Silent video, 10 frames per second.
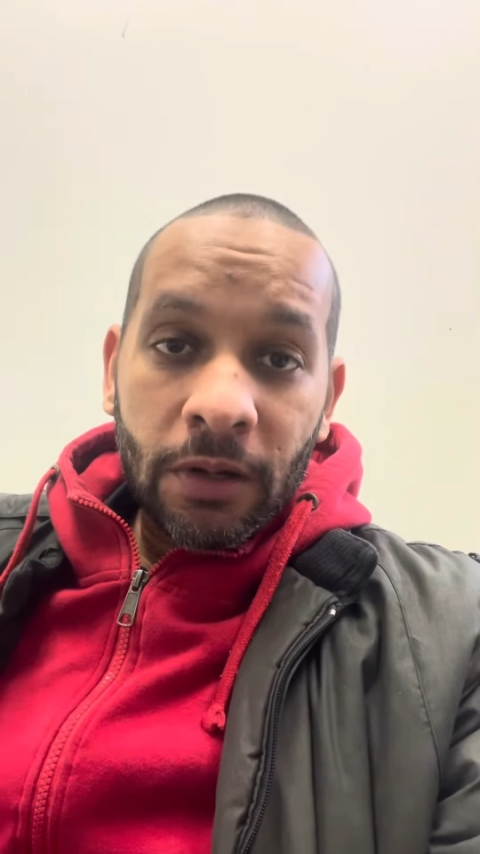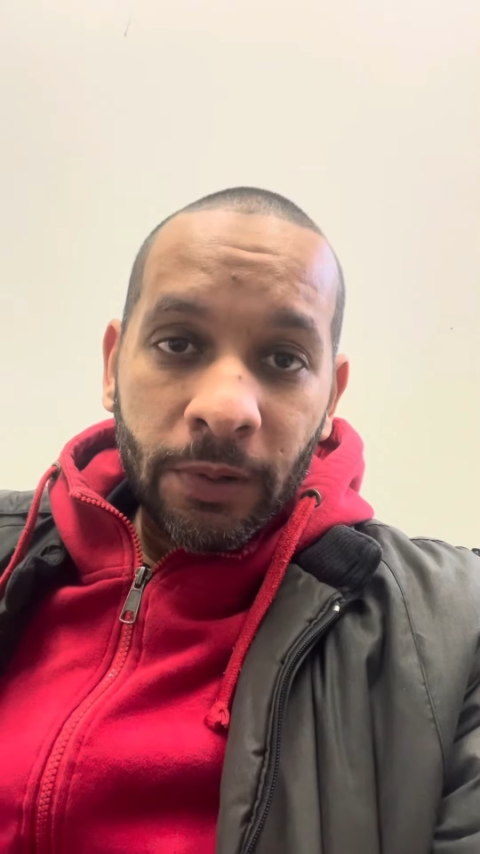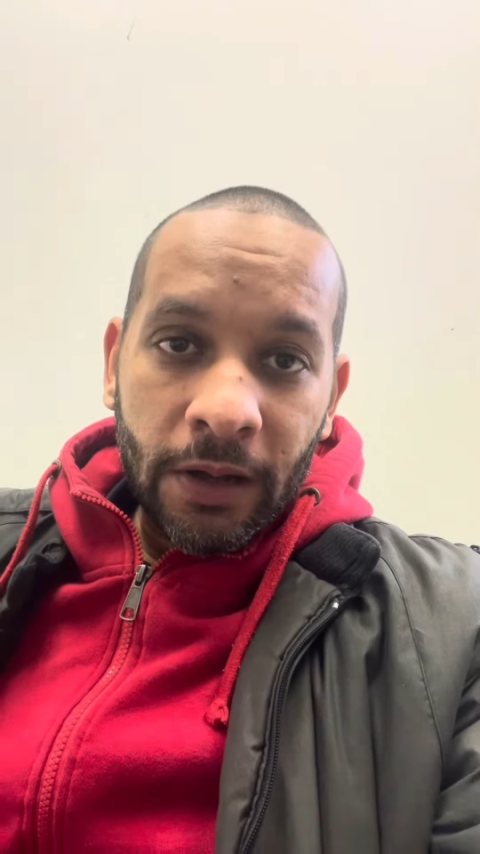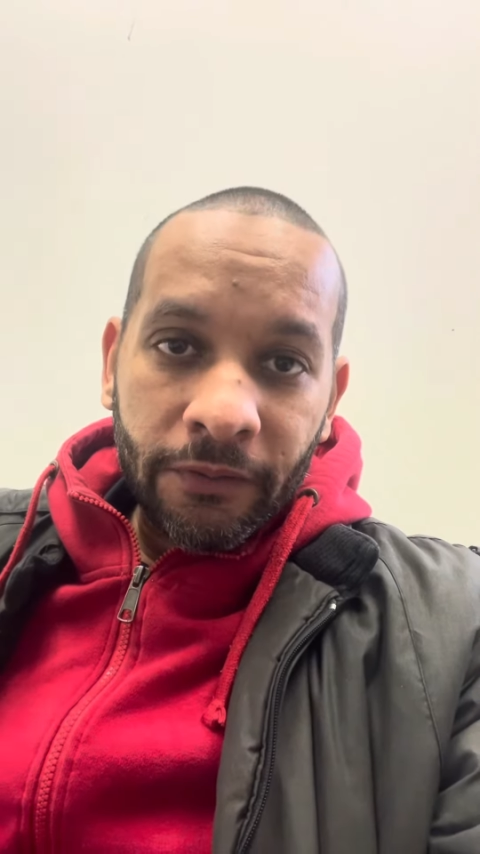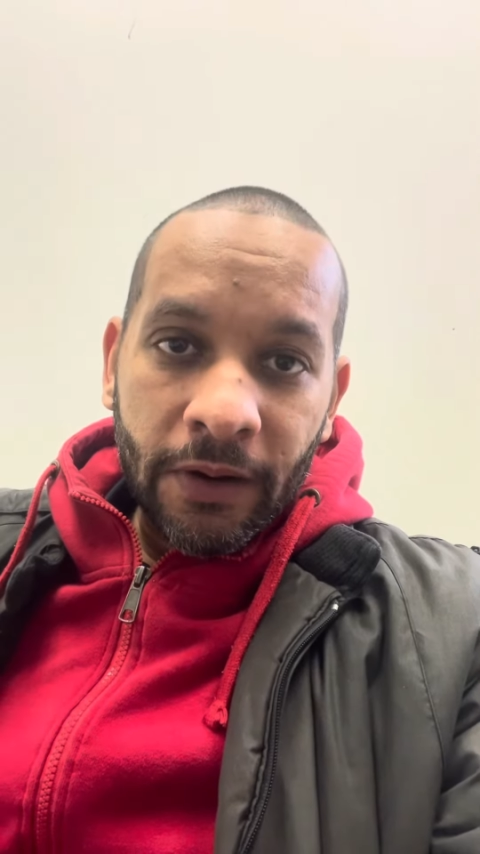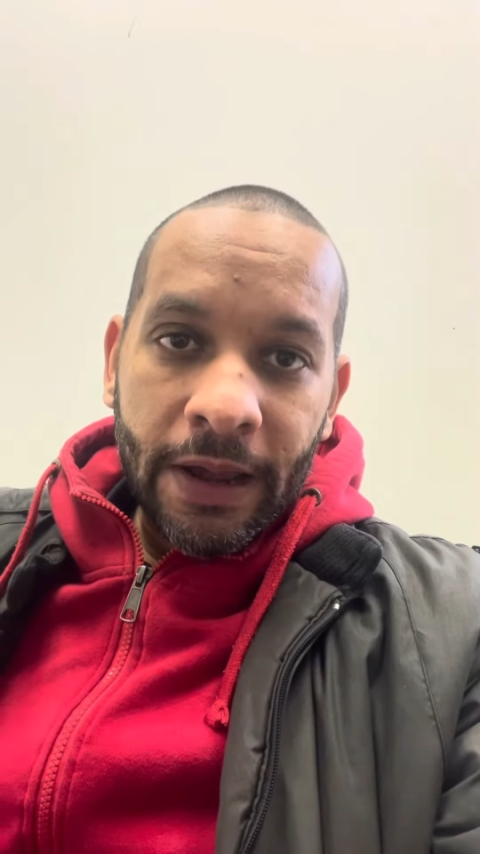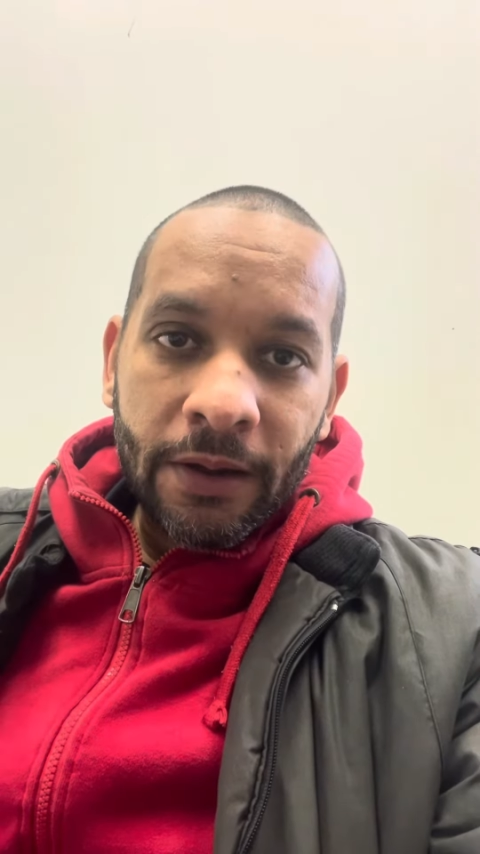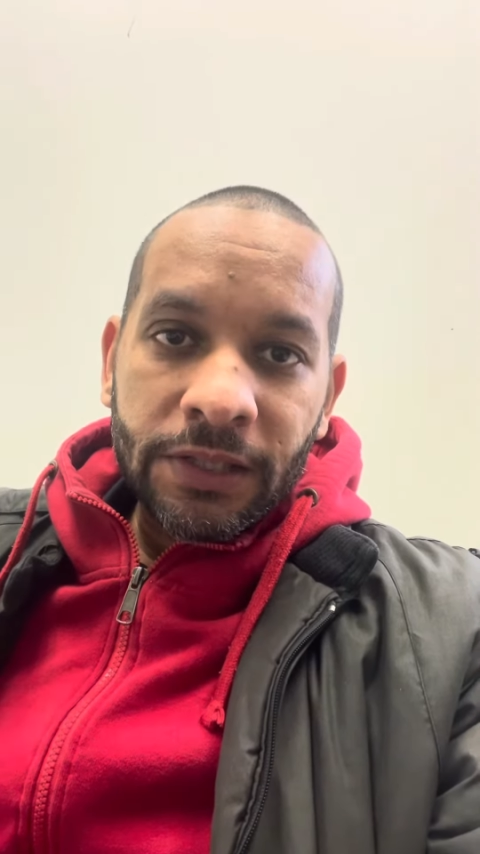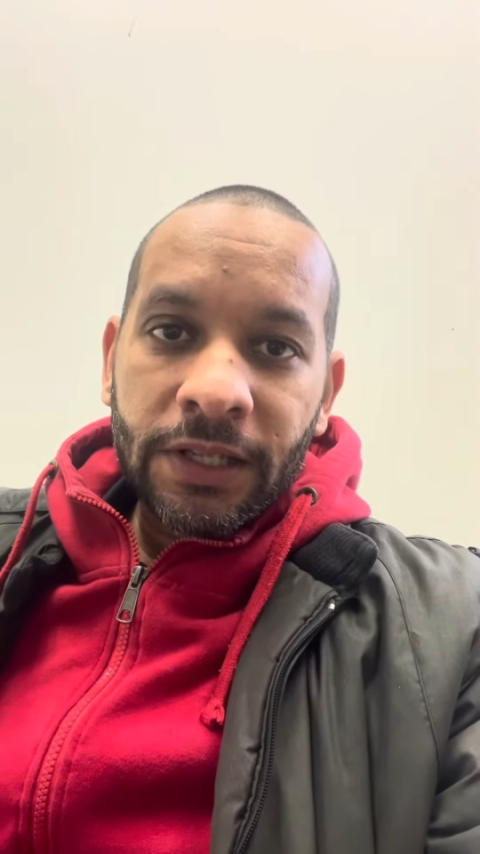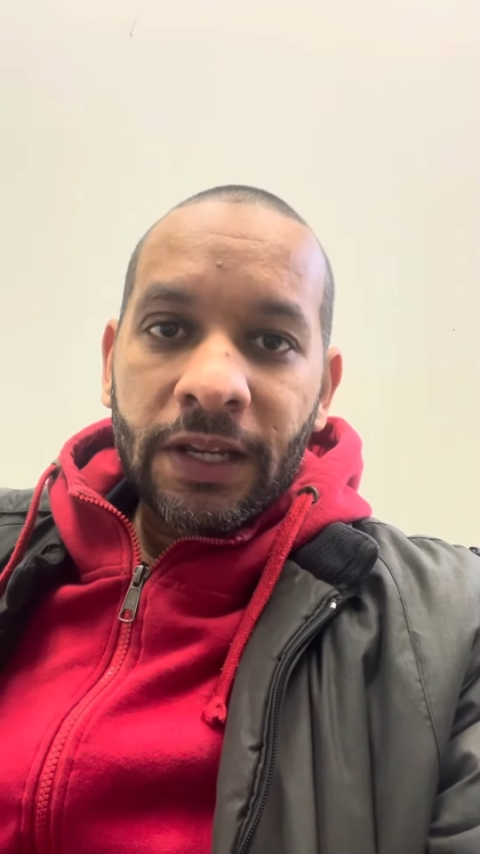apply for
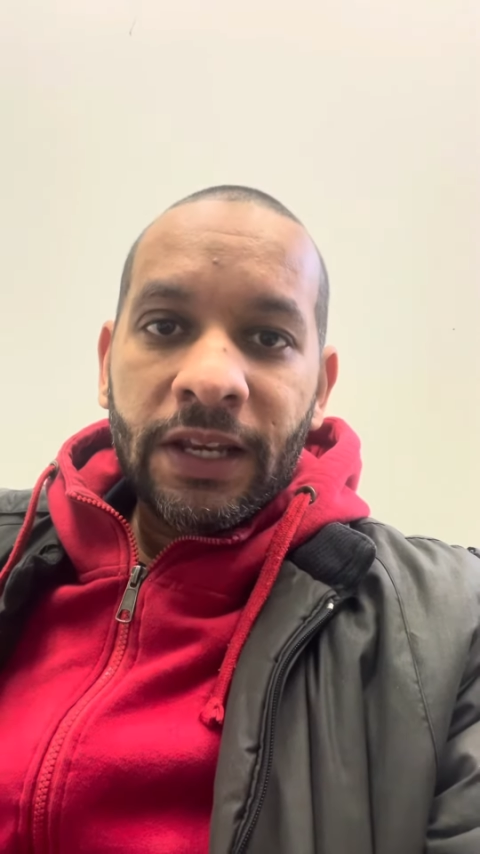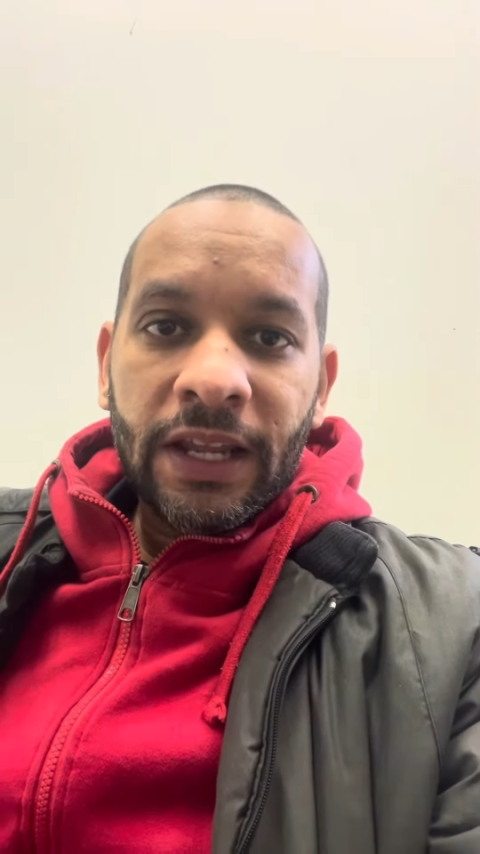housing in